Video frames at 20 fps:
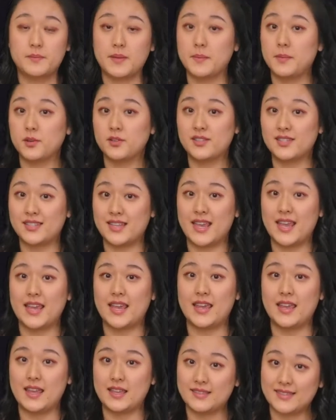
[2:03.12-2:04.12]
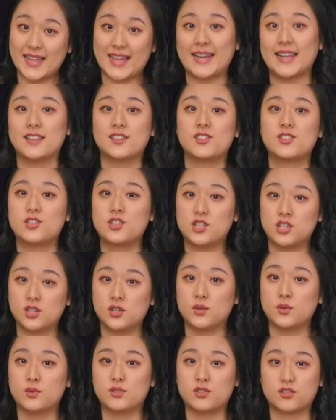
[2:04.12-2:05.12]
people say that is
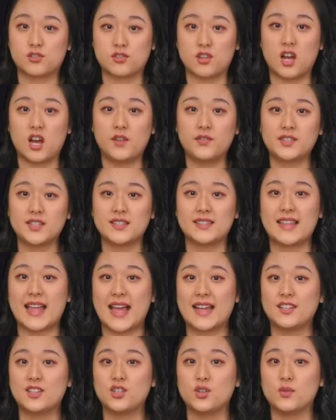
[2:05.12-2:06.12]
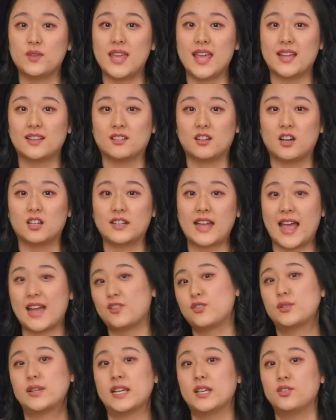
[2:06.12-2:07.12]
too soft, that you cannot
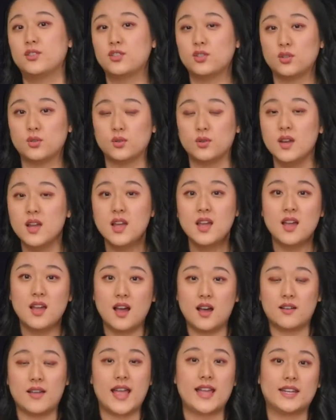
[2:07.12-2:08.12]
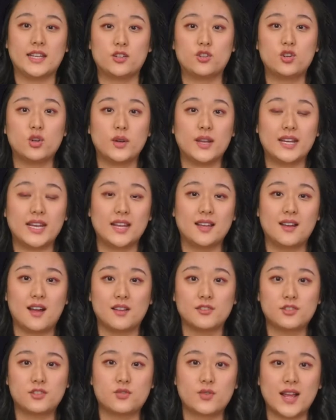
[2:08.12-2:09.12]
actually do any training
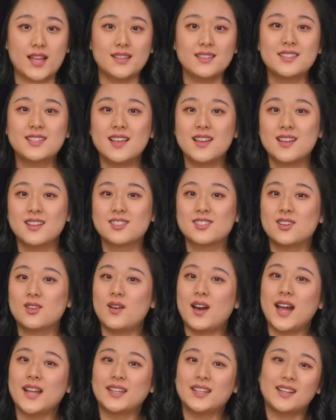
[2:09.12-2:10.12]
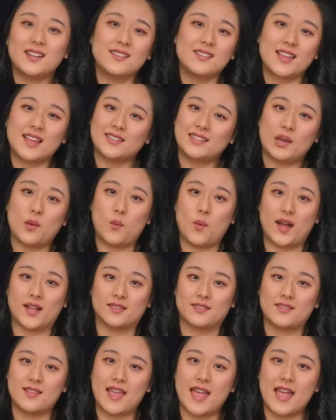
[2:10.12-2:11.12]
on strength, so I didn't get that
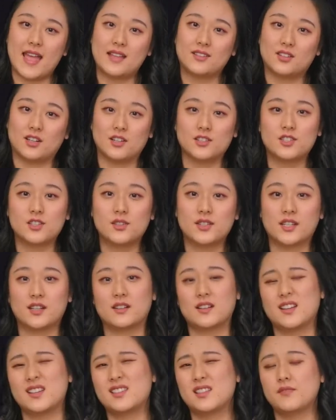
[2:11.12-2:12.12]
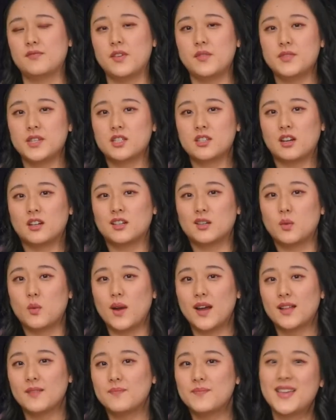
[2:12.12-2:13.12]
one. And also there is a $50
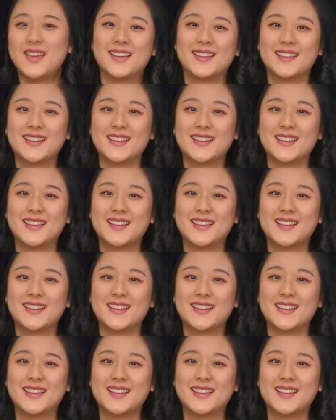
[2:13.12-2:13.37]
one.